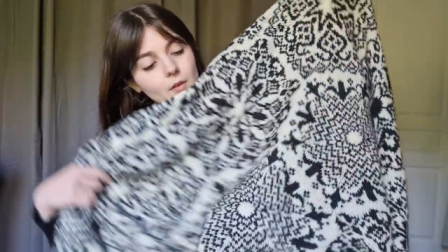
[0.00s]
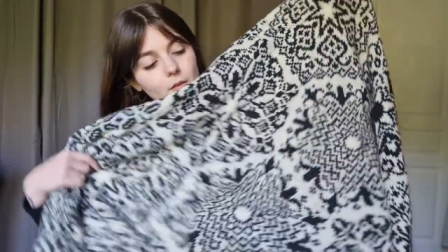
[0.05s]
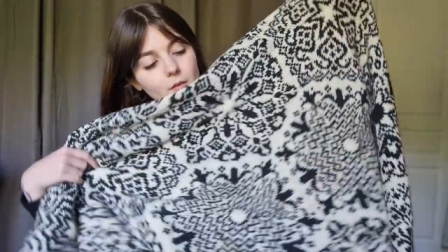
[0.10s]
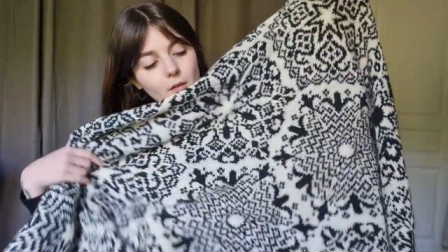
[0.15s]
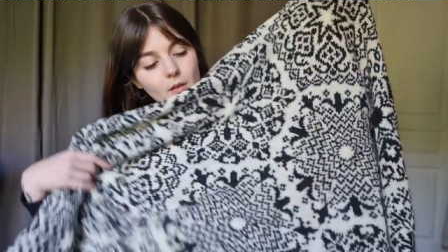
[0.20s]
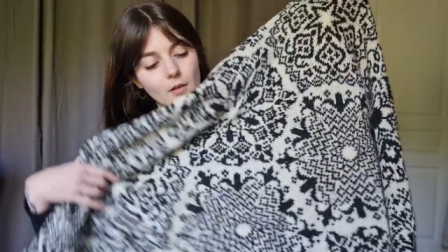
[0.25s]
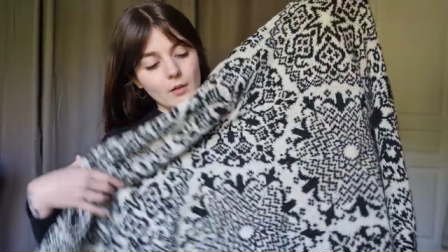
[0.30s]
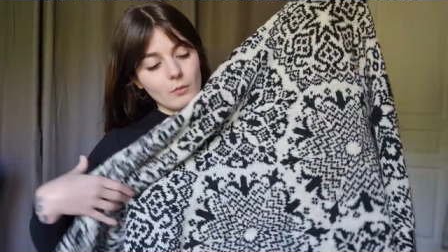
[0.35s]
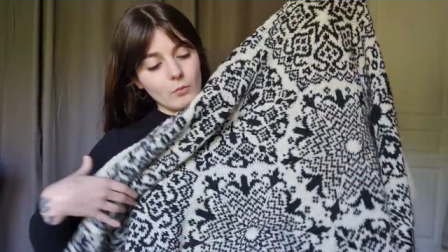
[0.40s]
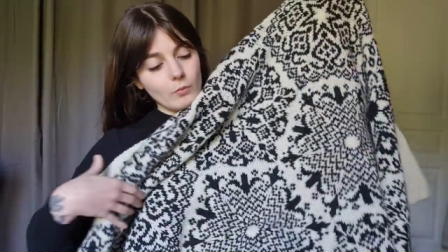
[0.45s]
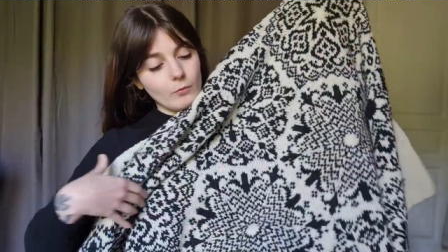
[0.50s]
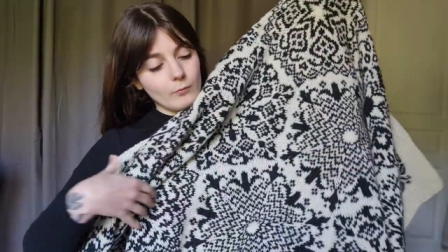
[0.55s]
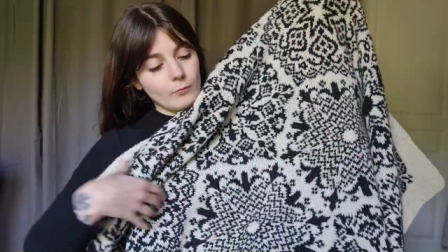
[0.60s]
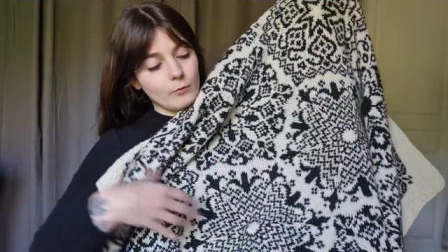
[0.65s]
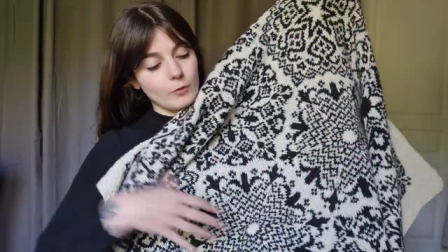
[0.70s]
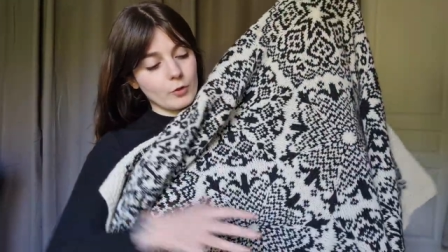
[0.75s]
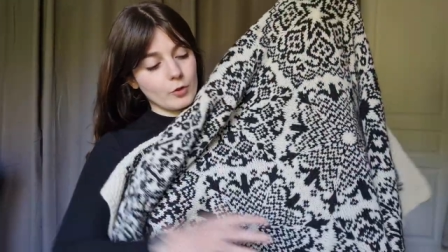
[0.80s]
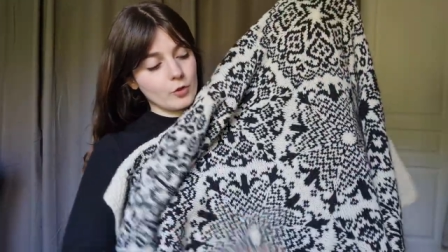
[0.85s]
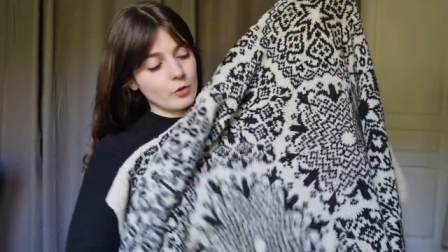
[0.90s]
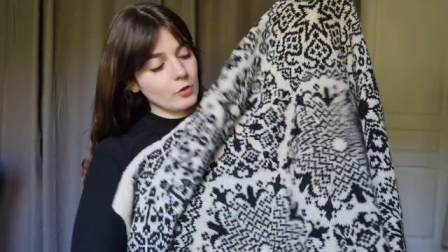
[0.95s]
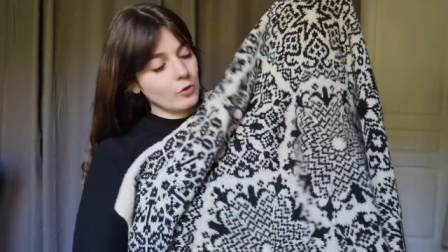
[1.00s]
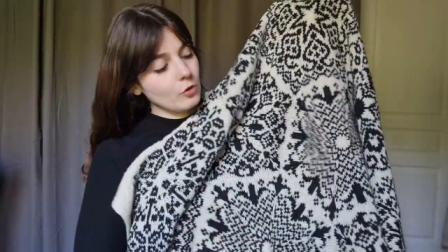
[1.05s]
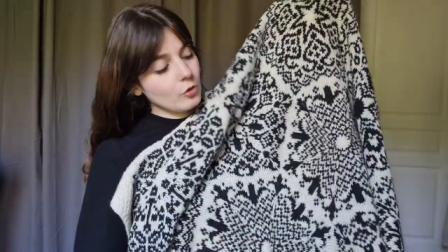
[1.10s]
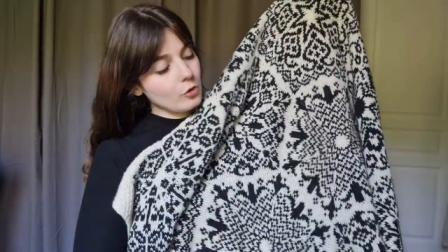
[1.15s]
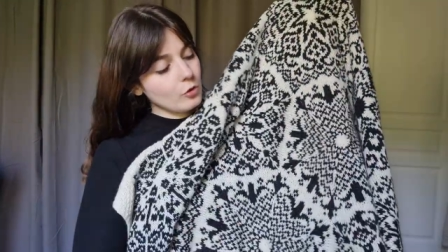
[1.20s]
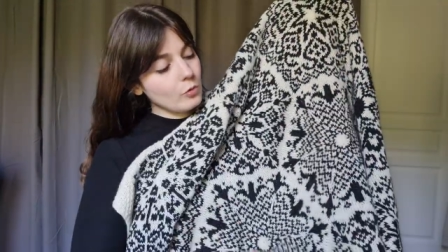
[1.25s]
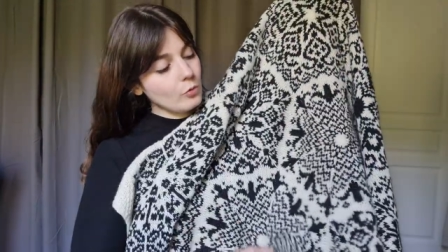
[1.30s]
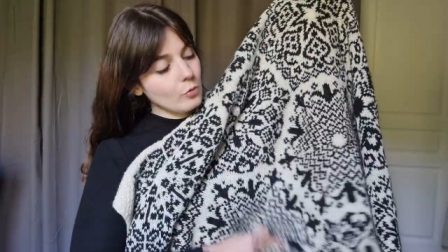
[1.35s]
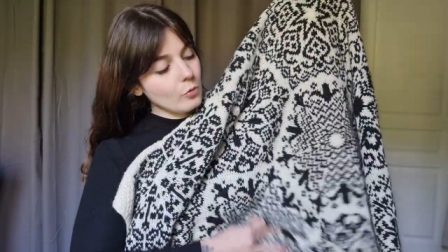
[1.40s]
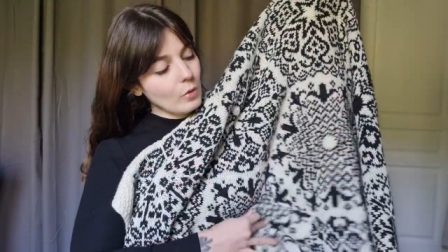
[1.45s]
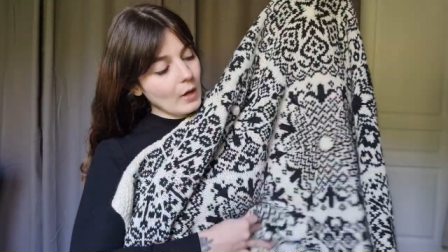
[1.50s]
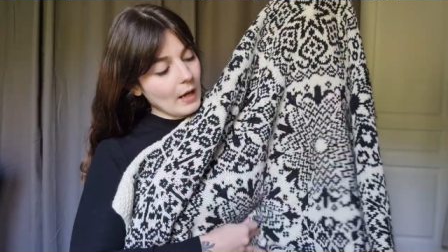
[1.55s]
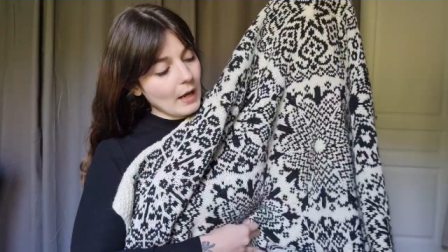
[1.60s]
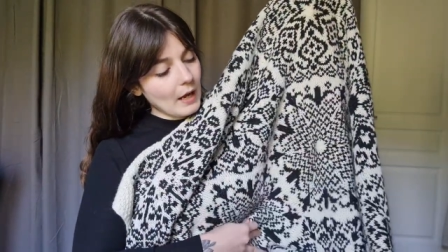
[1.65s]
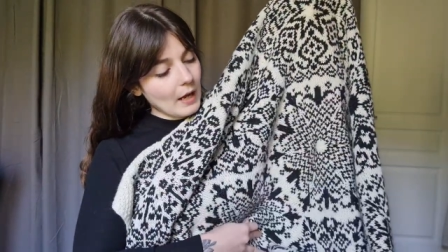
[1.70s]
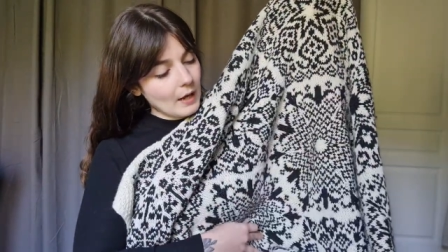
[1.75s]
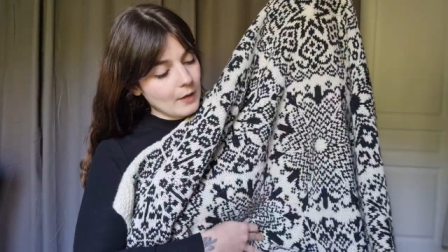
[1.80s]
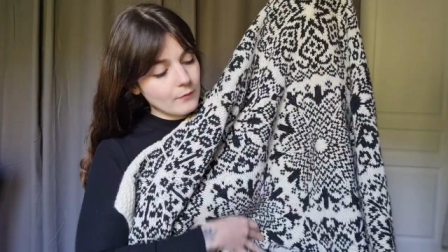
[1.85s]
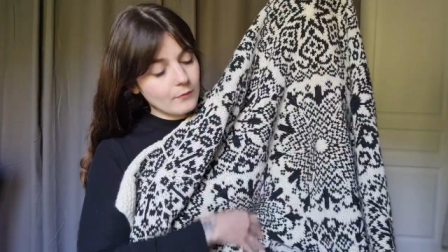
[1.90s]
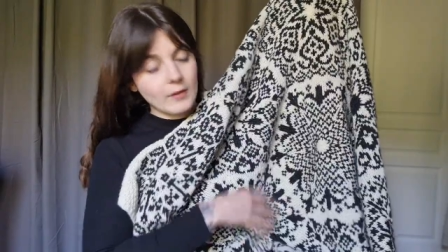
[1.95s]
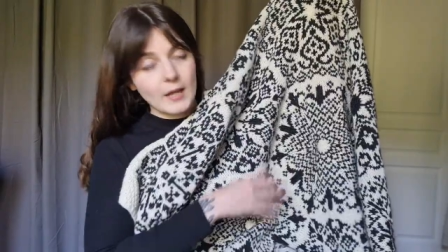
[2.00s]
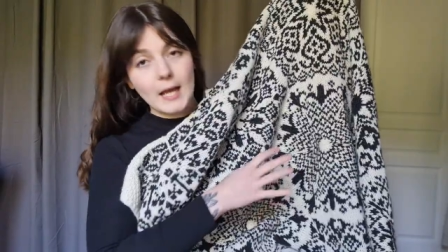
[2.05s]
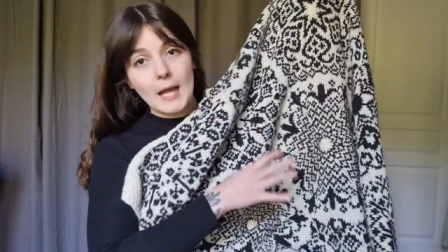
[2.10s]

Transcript: version, you have